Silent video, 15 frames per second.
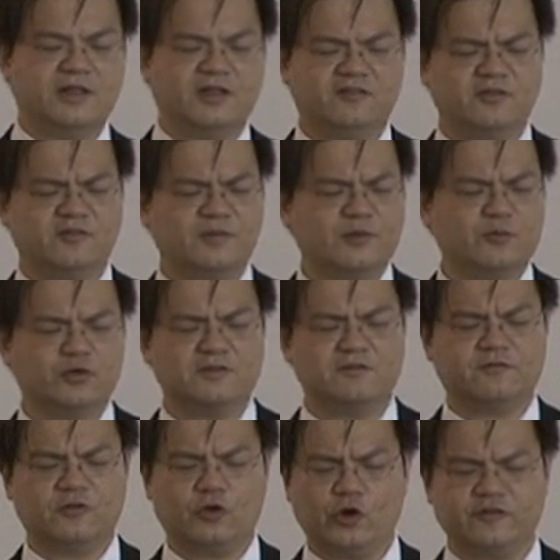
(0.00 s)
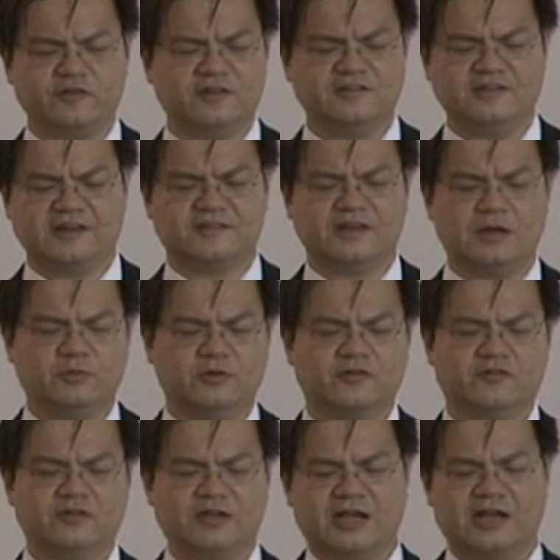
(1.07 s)
But there seems to be wooden floors in this
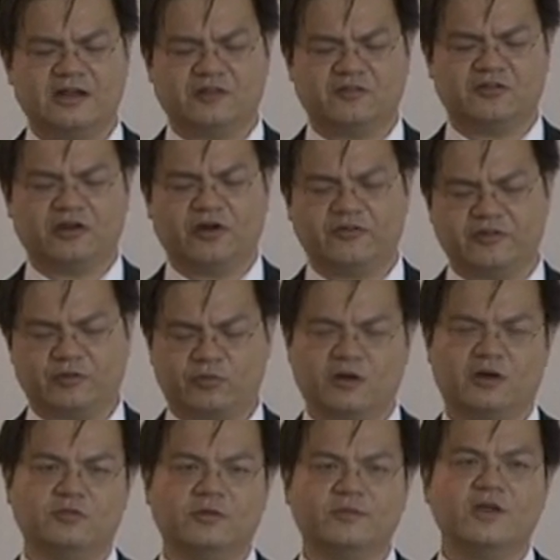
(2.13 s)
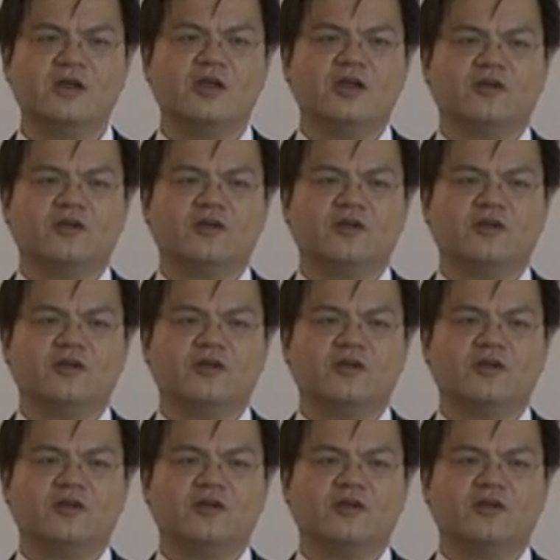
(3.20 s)
example, so they kind of solve the problem.